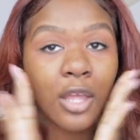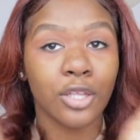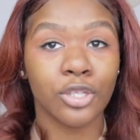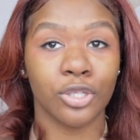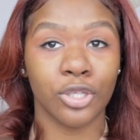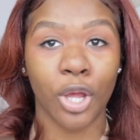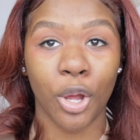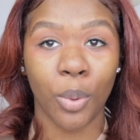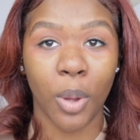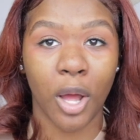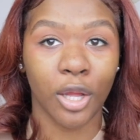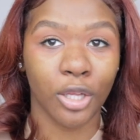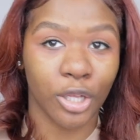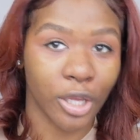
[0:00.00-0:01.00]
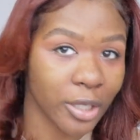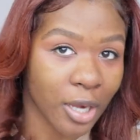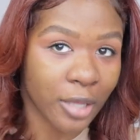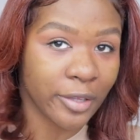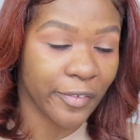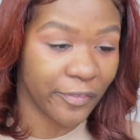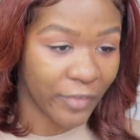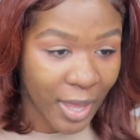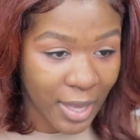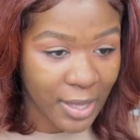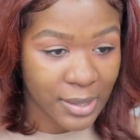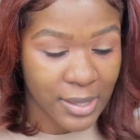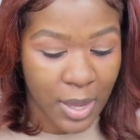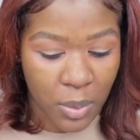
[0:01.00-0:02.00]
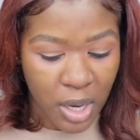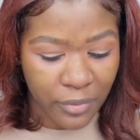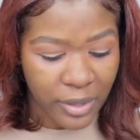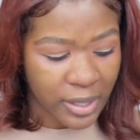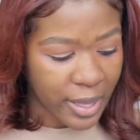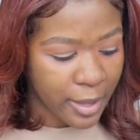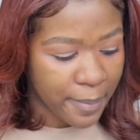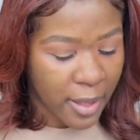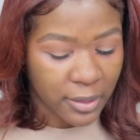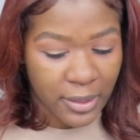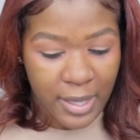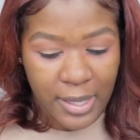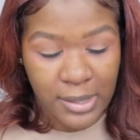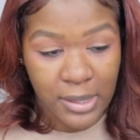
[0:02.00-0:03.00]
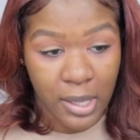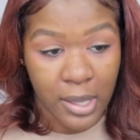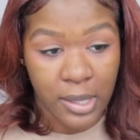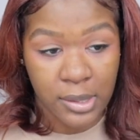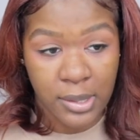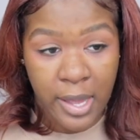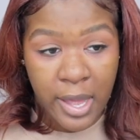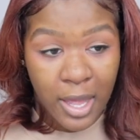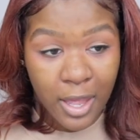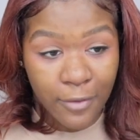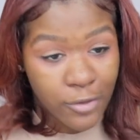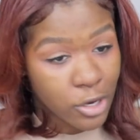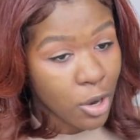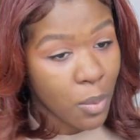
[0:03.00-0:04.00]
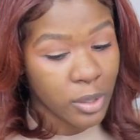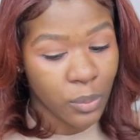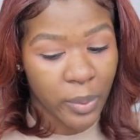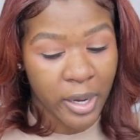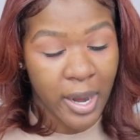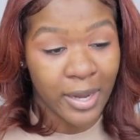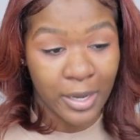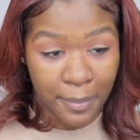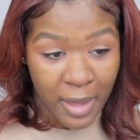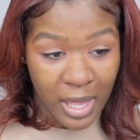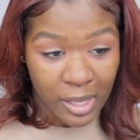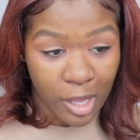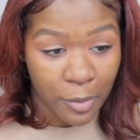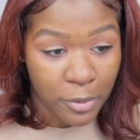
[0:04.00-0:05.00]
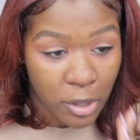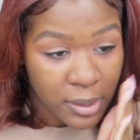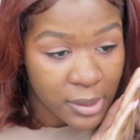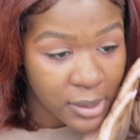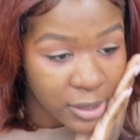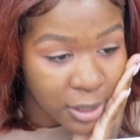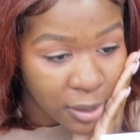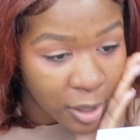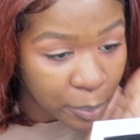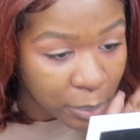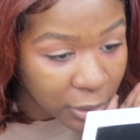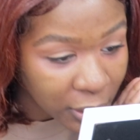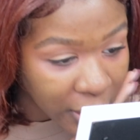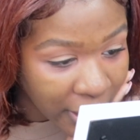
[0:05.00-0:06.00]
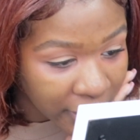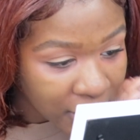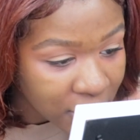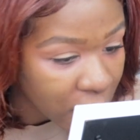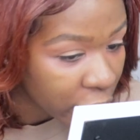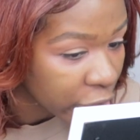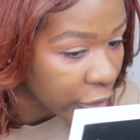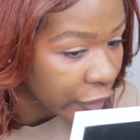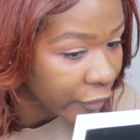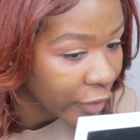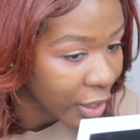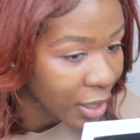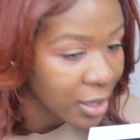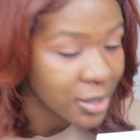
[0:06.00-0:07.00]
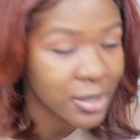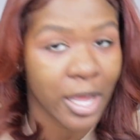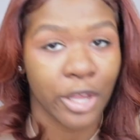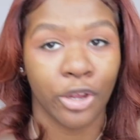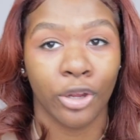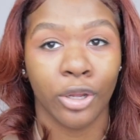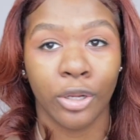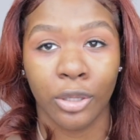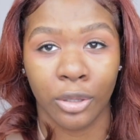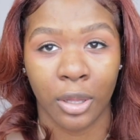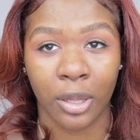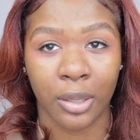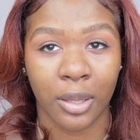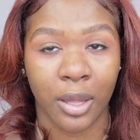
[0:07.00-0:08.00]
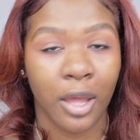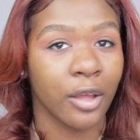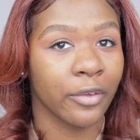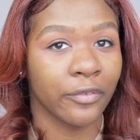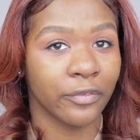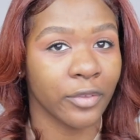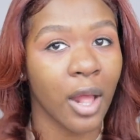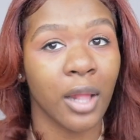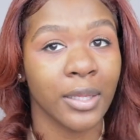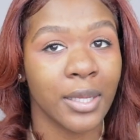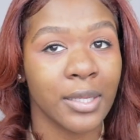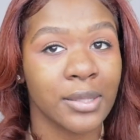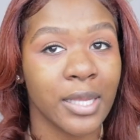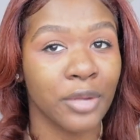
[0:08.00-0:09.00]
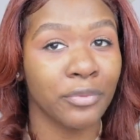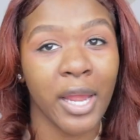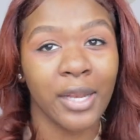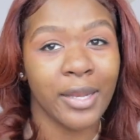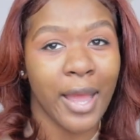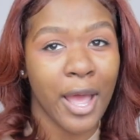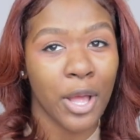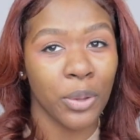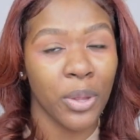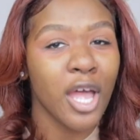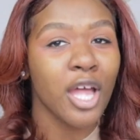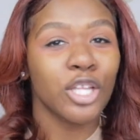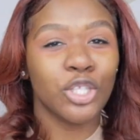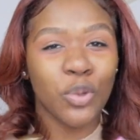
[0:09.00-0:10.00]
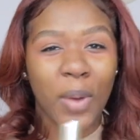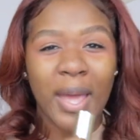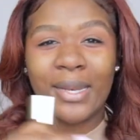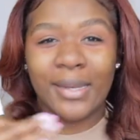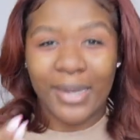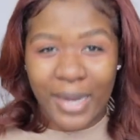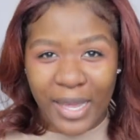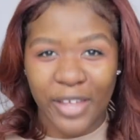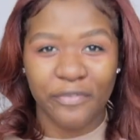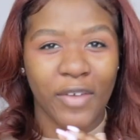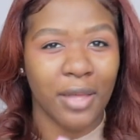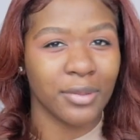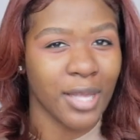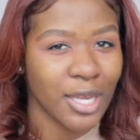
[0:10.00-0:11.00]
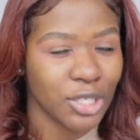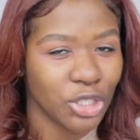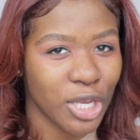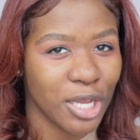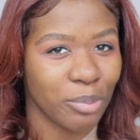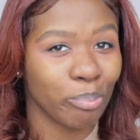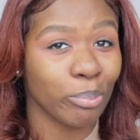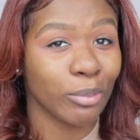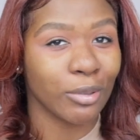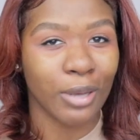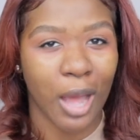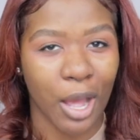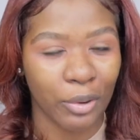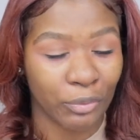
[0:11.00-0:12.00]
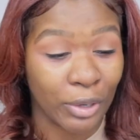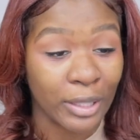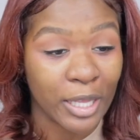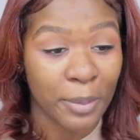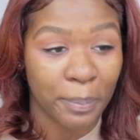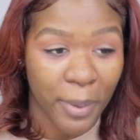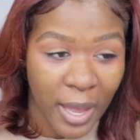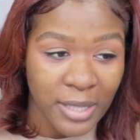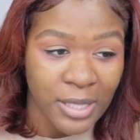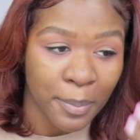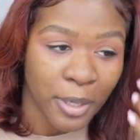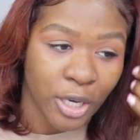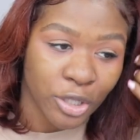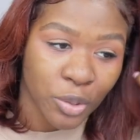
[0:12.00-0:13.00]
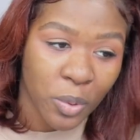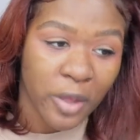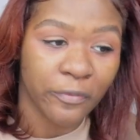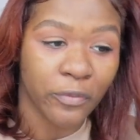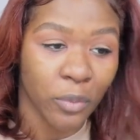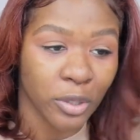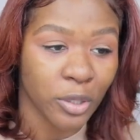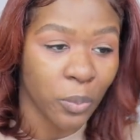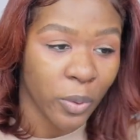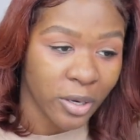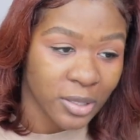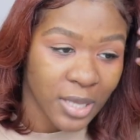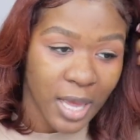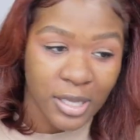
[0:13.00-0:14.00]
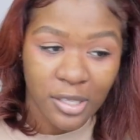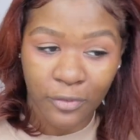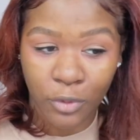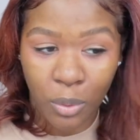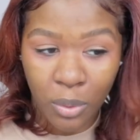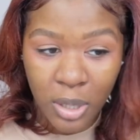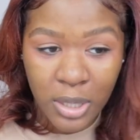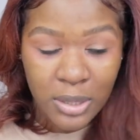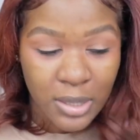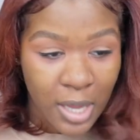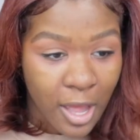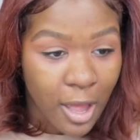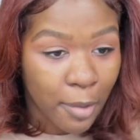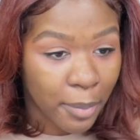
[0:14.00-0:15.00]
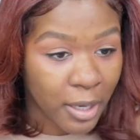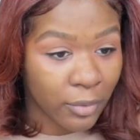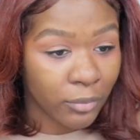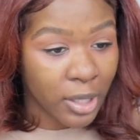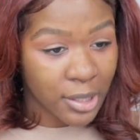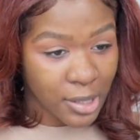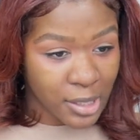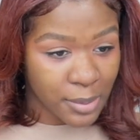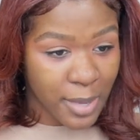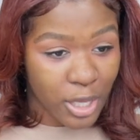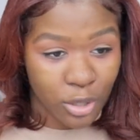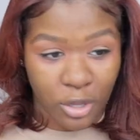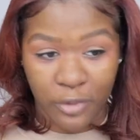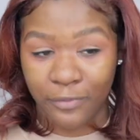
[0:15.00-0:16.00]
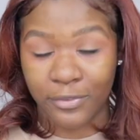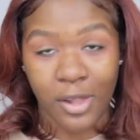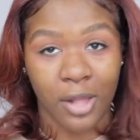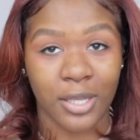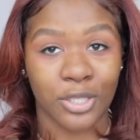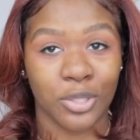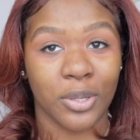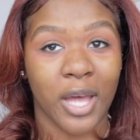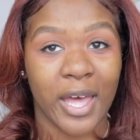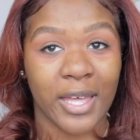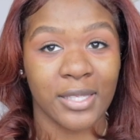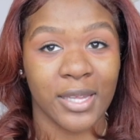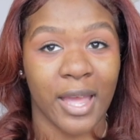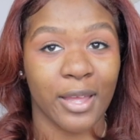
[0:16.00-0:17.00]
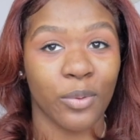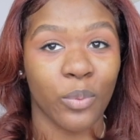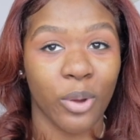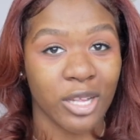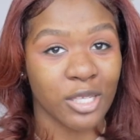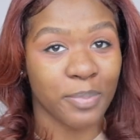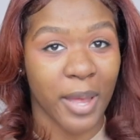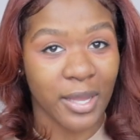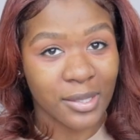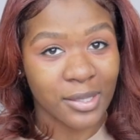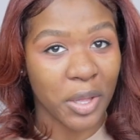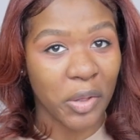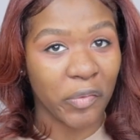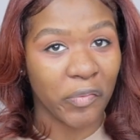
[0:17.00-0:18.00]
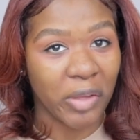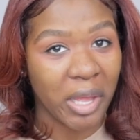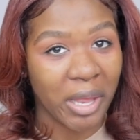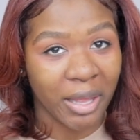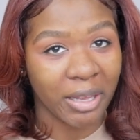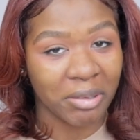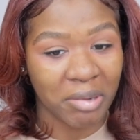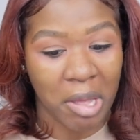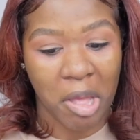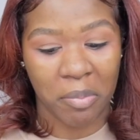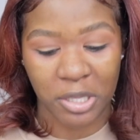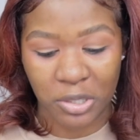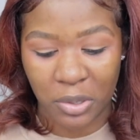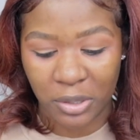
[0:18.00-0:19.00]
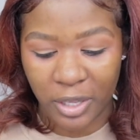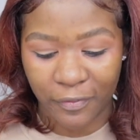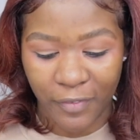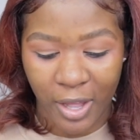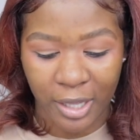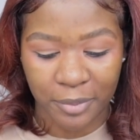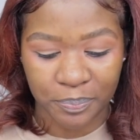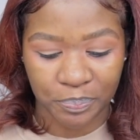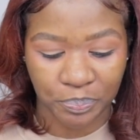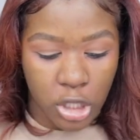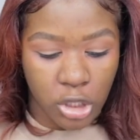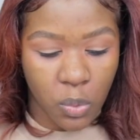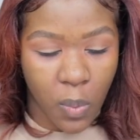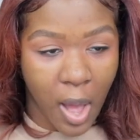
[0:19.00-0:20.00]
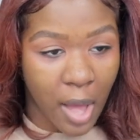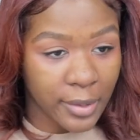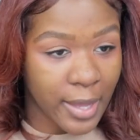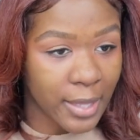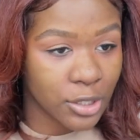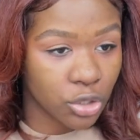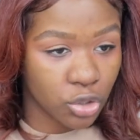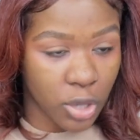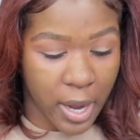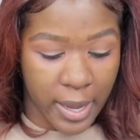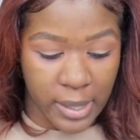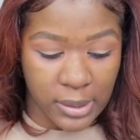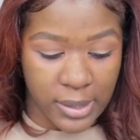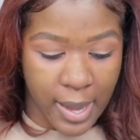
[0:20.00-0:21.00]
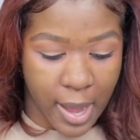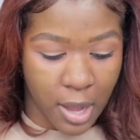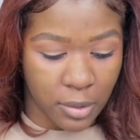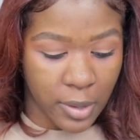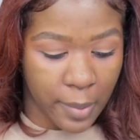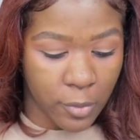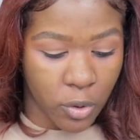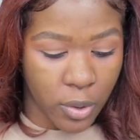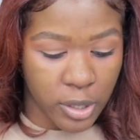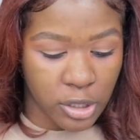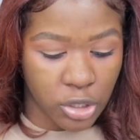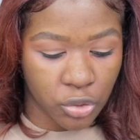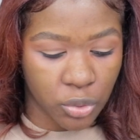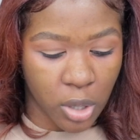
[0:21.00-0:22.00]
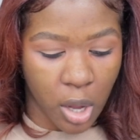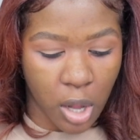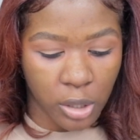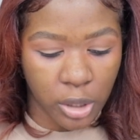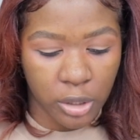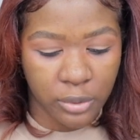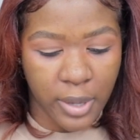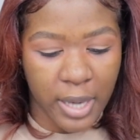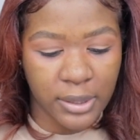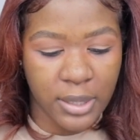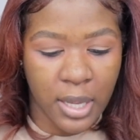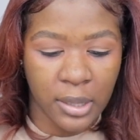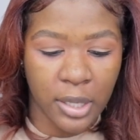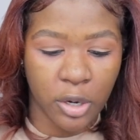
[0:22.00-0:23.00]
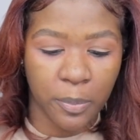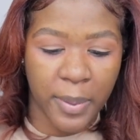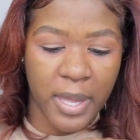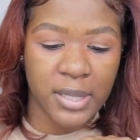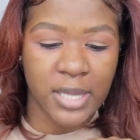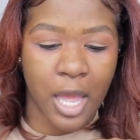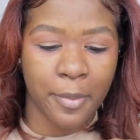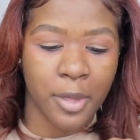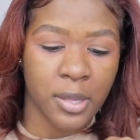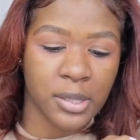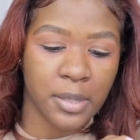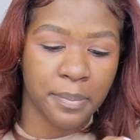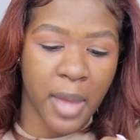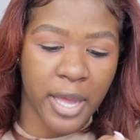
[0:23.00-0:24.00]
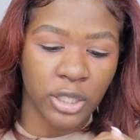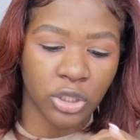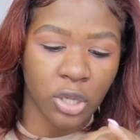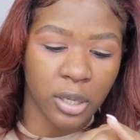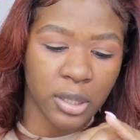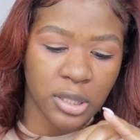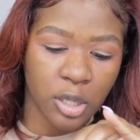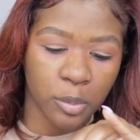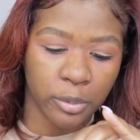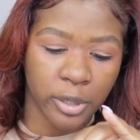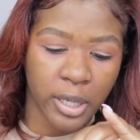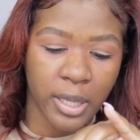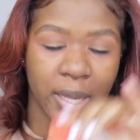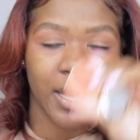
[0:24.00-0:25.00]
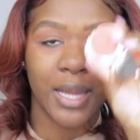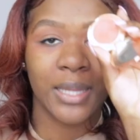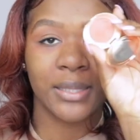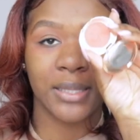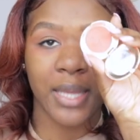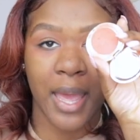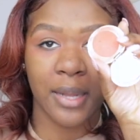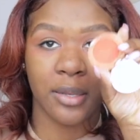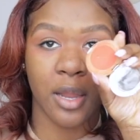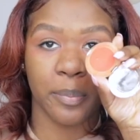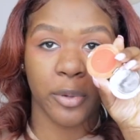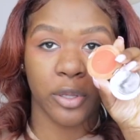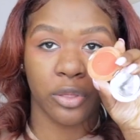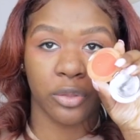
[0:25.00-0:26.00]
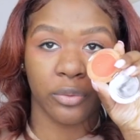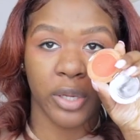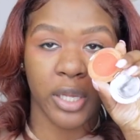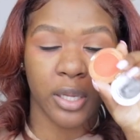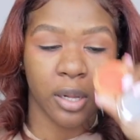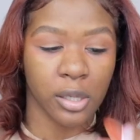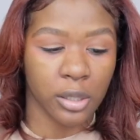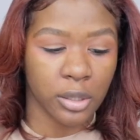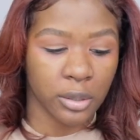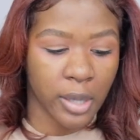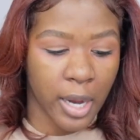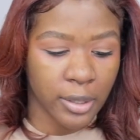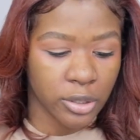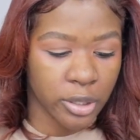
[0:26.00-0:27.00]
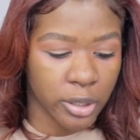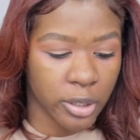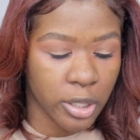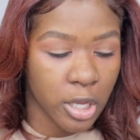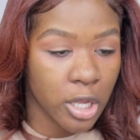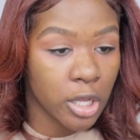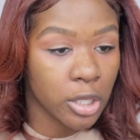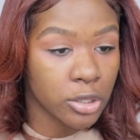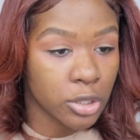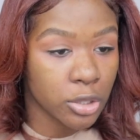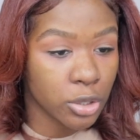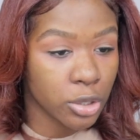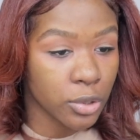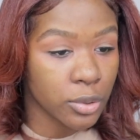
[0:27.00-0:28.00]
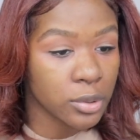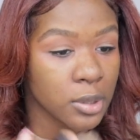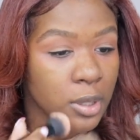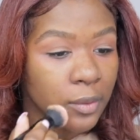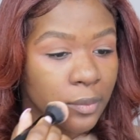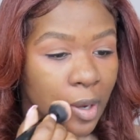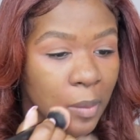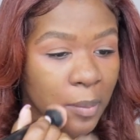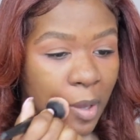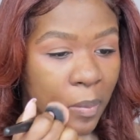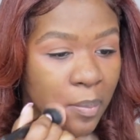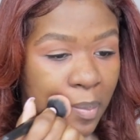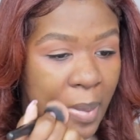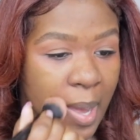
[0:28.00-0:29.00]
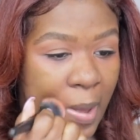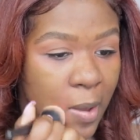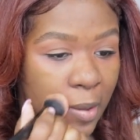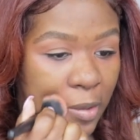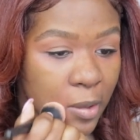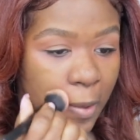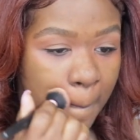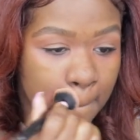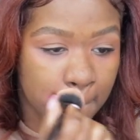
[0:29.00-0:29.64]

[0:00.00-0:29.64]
so good on the face. And what I really like about this is if you don't want to wear any makeup, you can still apply this on your face and you're gonna look flawless. Like right now, do I need foundation? Not really, but I'm gonna do it for the wear test, of course. But it really does make you look flawless, you guys. Like I can wear this by itself and I'll be totally fine. So while that's drying down, I'm going to color correct a little bit. I'm using my Charlotte Tilbury Tan number three color corrector to use around my mouth.